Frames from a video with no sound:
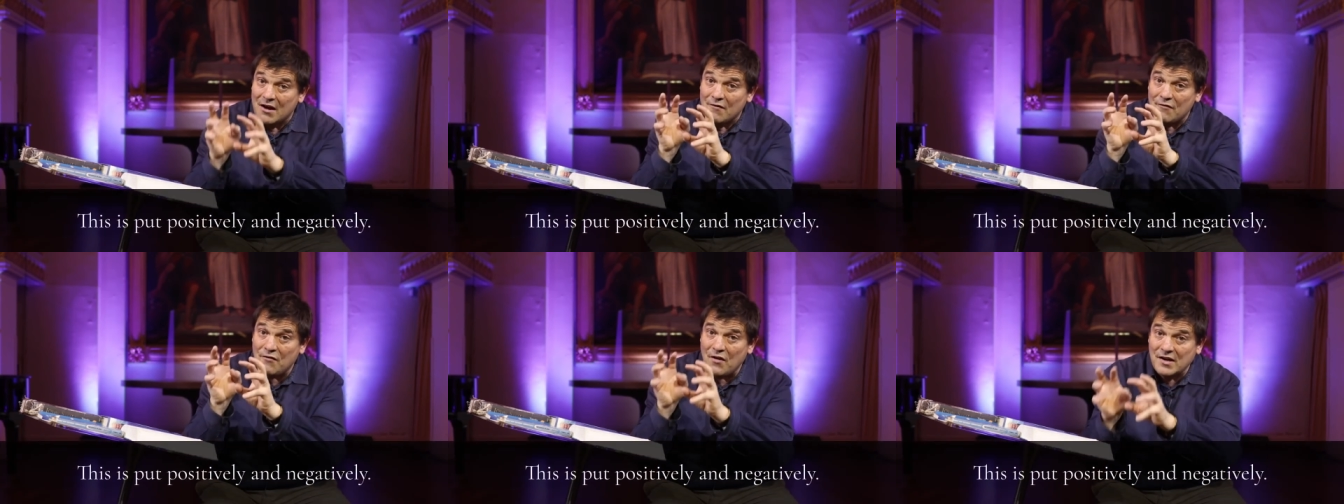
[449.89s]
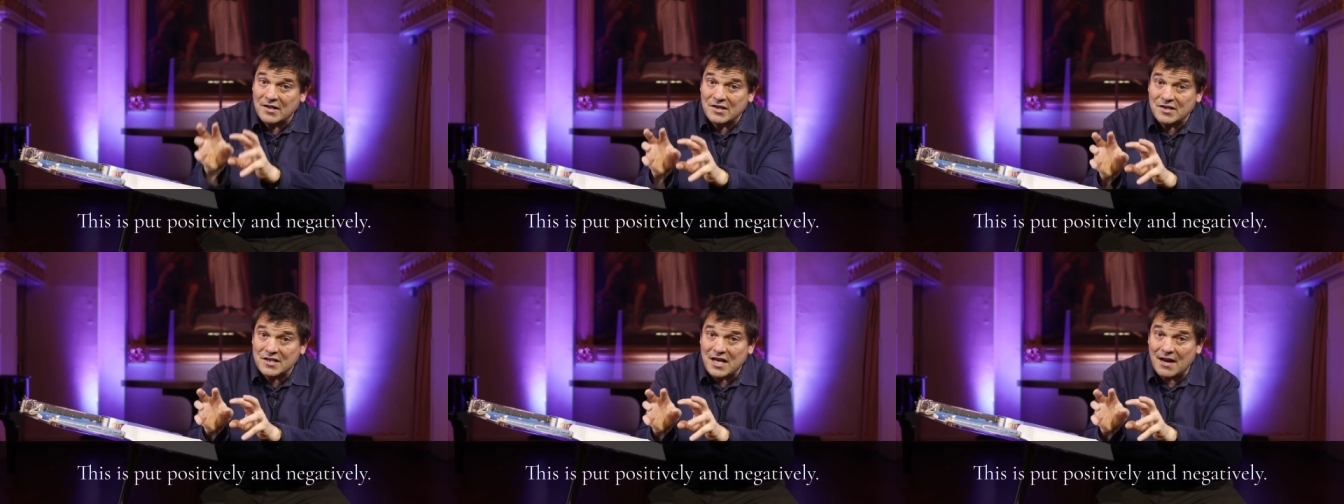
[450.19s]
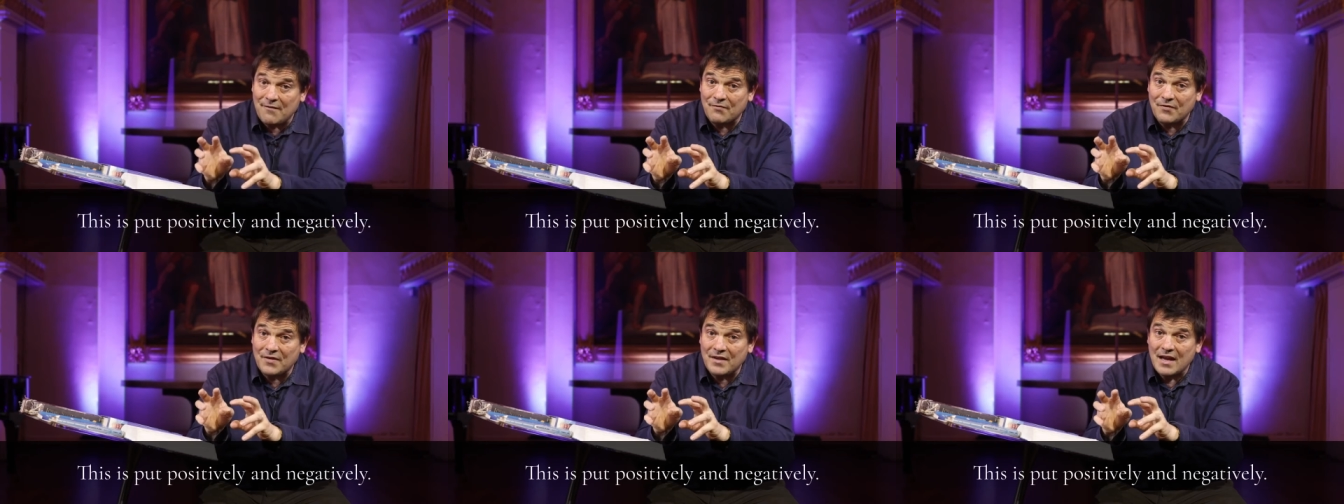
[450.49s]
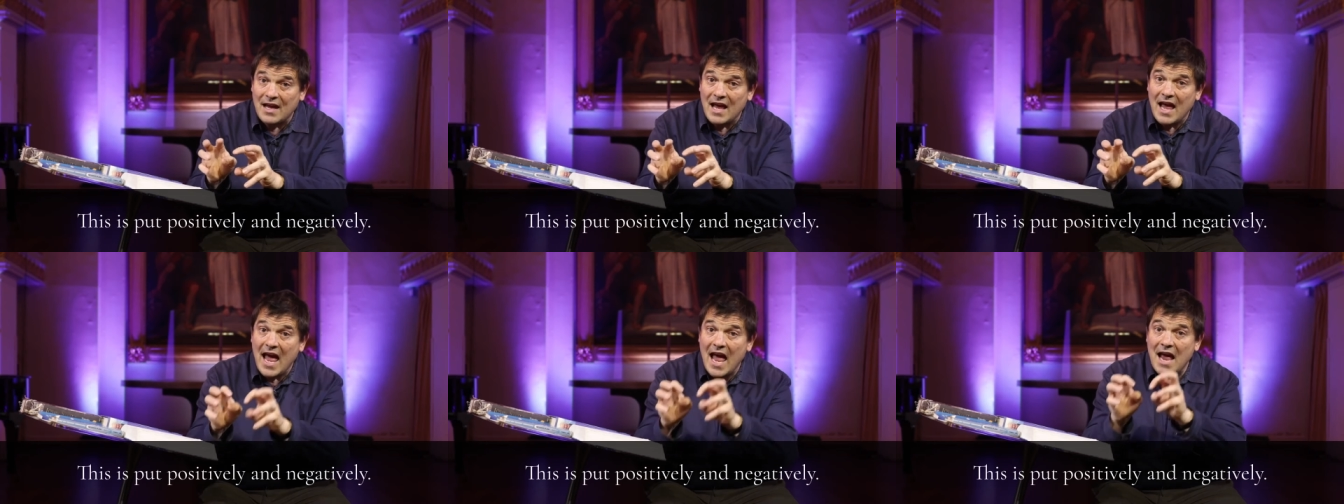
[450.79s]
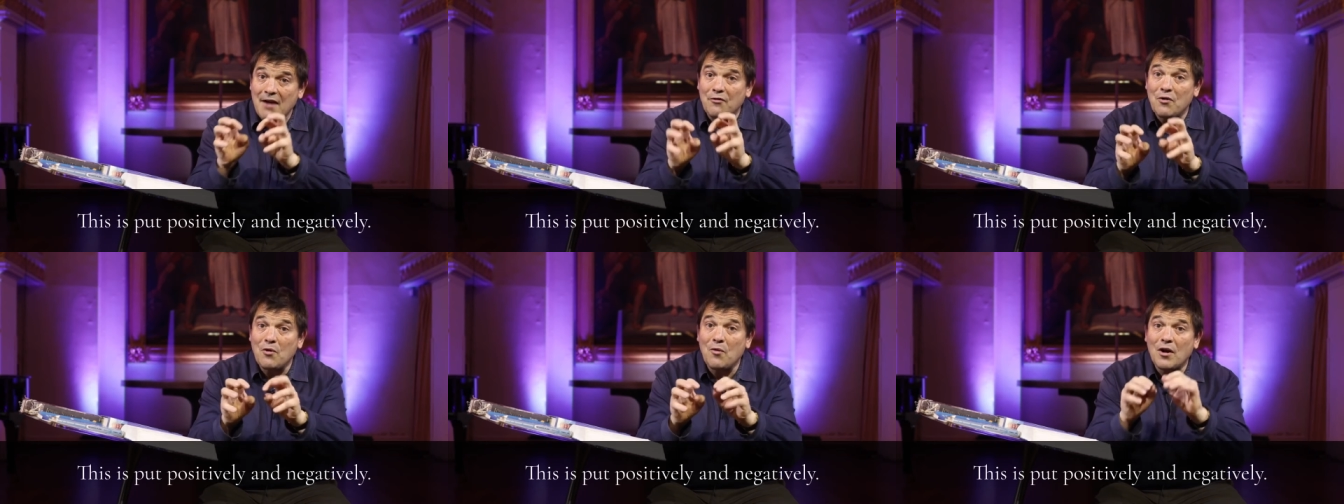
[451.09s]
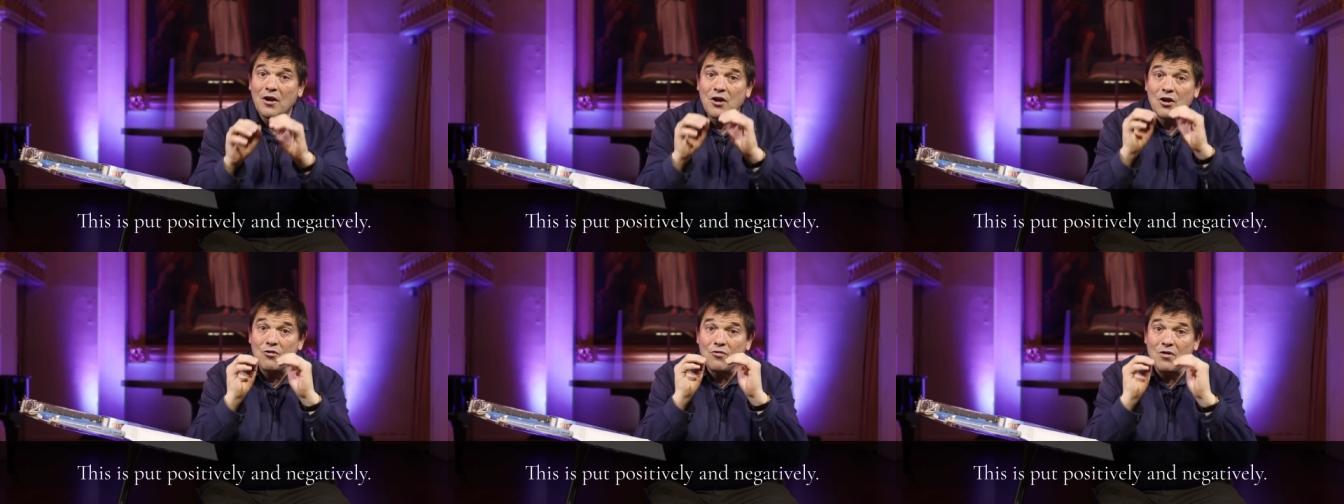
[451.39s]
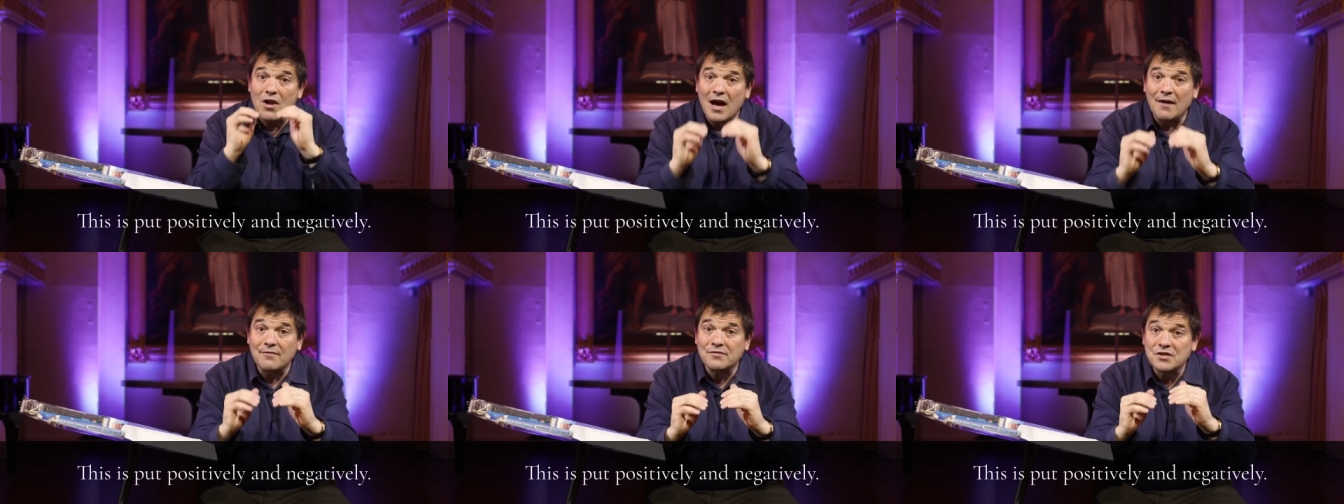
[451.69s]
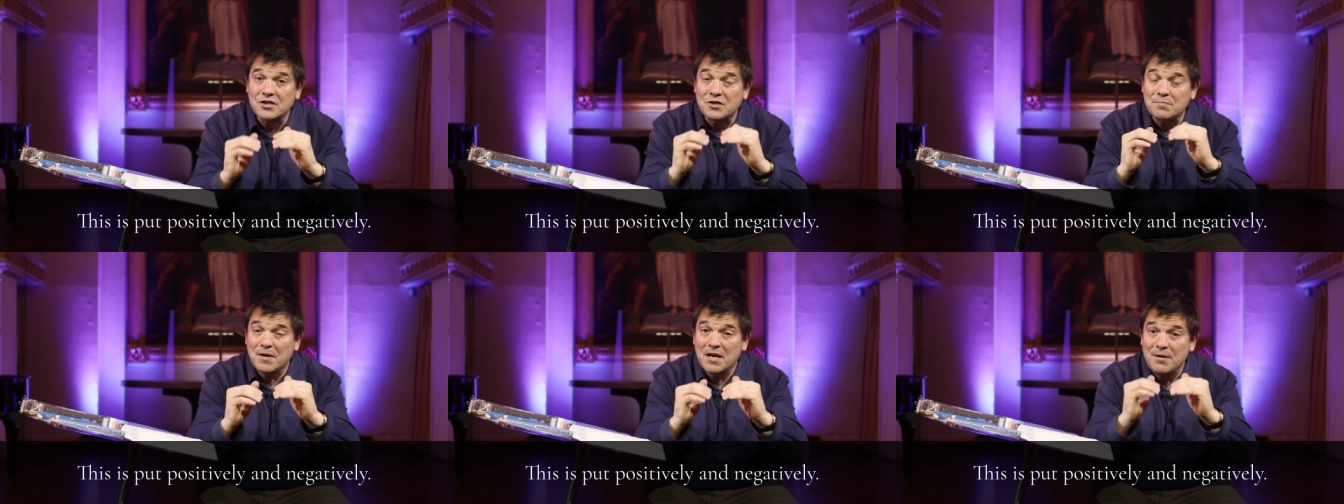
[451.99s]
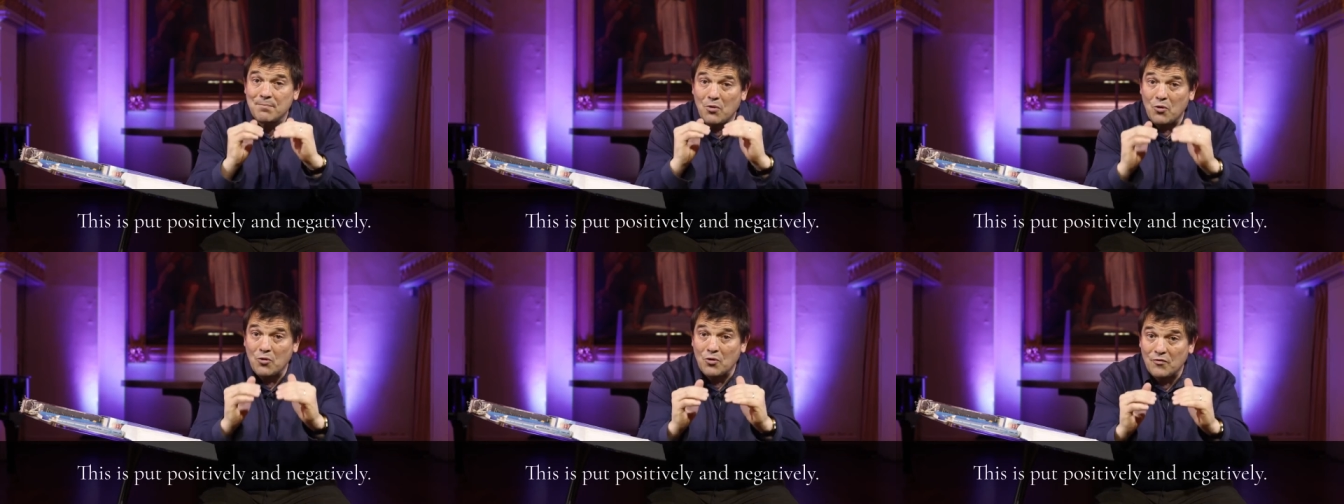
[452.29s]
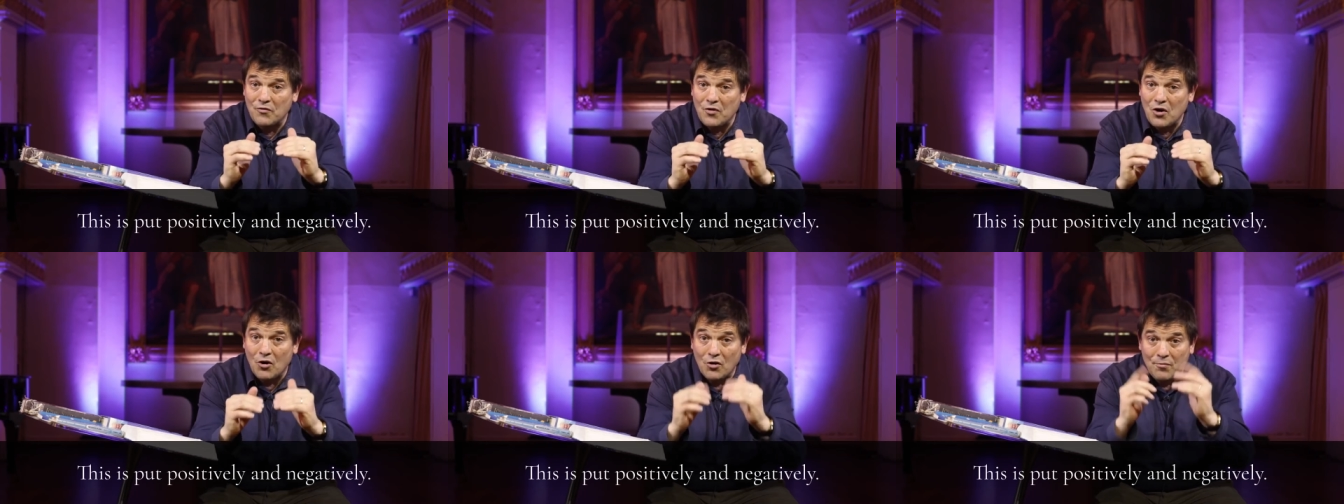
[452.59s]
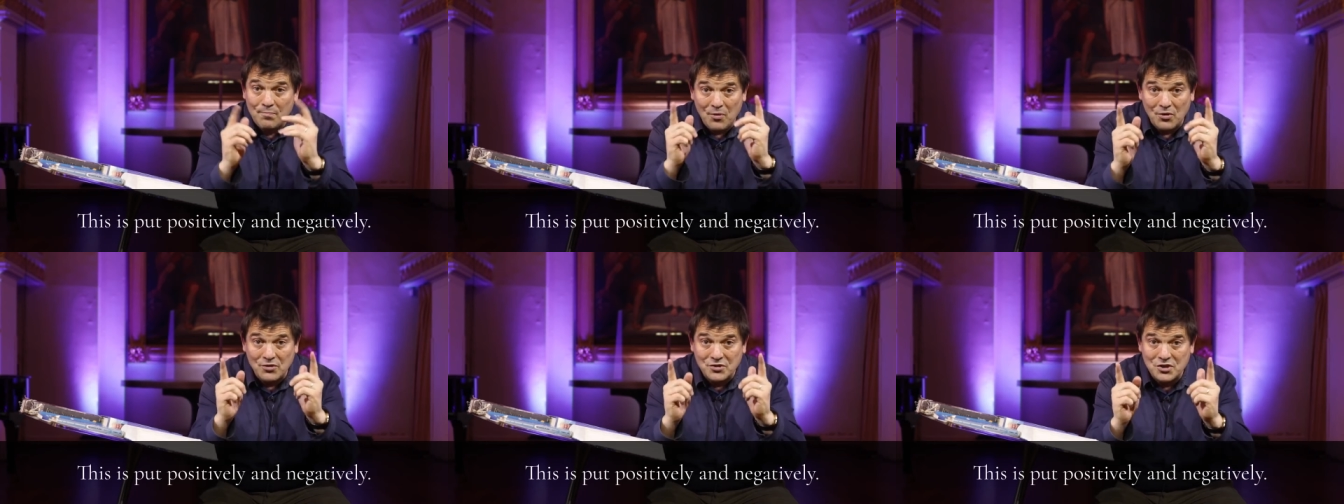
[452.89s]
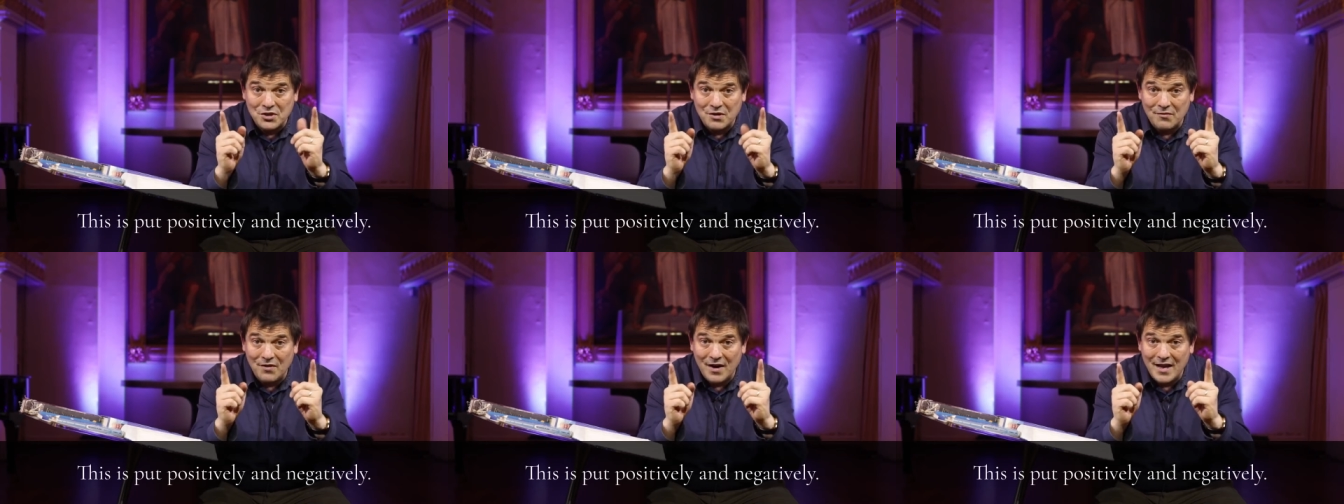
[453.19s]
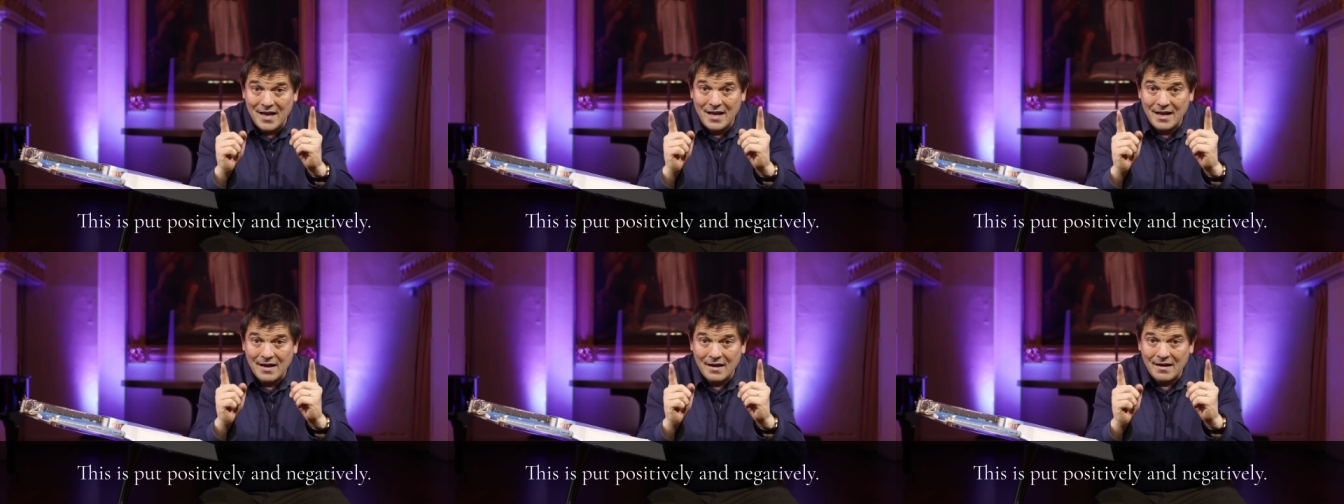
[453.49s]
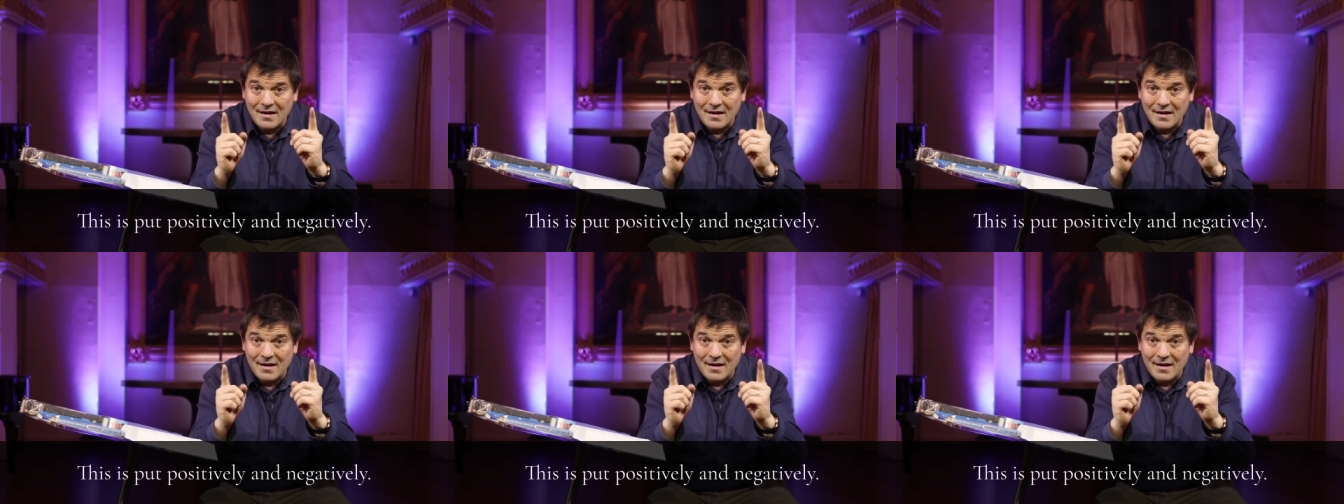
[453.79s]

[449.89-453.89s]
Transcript: Verse seven, everyone who loves has been born of God, positively.